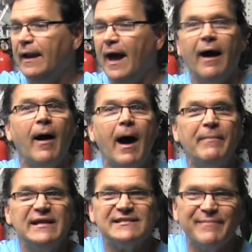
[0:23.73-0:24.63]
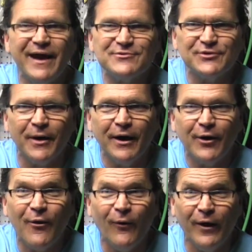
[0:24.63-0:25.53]
Now, I made some extra
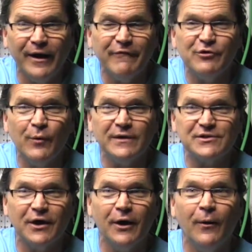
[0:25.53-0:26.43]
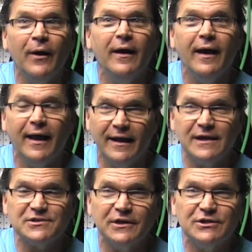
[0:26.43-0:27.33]
coin a few weeks ago, and I
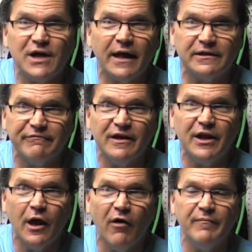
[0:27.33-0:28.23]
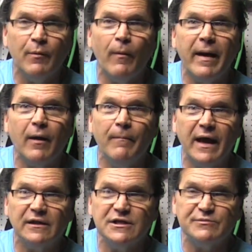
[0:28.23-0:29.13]
actually shot the video of me make,
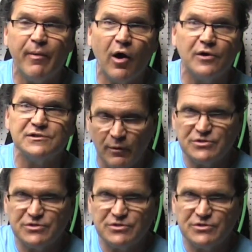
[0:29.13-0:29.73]
making these parts.